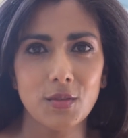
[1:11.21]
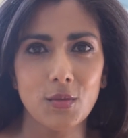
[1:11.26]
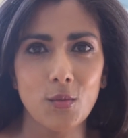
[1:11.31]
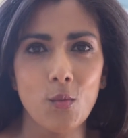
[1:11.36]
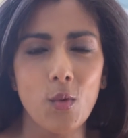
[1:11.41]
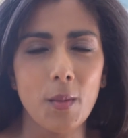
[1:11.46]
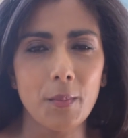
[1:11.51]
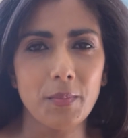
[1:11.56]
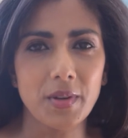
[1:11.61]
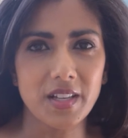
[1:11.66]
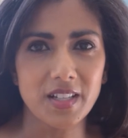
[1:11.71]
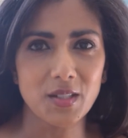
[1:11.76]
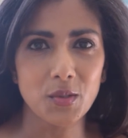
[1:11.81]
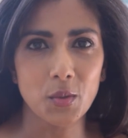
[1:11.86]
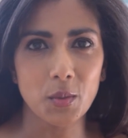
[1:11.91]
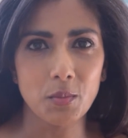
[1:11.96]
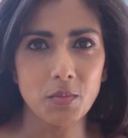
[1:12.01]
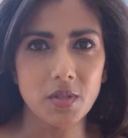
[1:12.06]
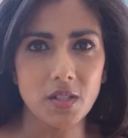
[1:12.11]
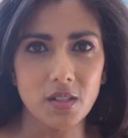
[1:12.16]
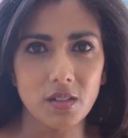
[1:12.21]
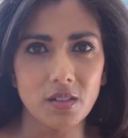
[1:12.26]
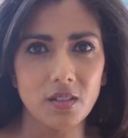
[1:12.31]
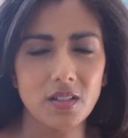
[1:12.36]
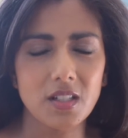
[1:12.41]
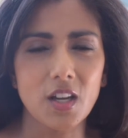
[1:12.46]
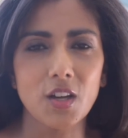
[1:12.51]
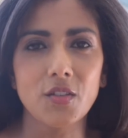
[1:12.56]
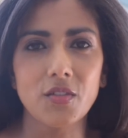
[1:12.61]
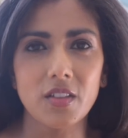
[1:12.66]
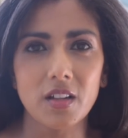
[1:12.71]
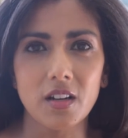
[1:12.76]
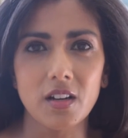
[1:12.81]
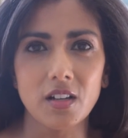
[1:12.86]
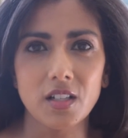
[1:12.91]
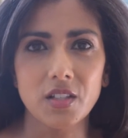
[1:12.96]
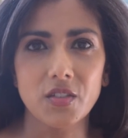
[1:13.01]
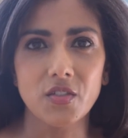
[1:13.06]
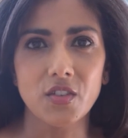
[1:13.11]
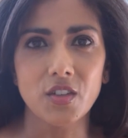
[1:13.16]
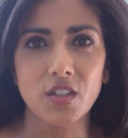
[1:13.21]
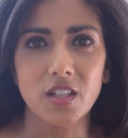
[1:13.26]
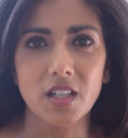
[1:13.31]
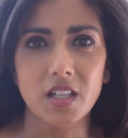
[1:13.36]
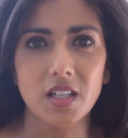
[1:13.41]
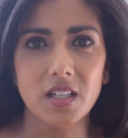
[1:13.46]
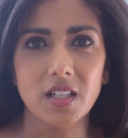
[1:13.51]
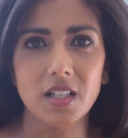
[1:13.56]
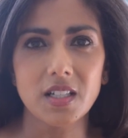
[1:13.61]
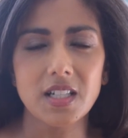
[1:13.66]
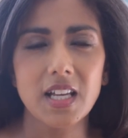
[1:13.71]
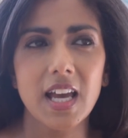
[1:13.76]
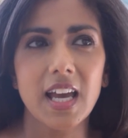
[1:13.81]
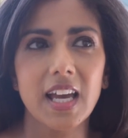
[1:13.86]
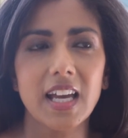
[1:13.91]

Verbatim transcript: one piece swimsuits over the last few years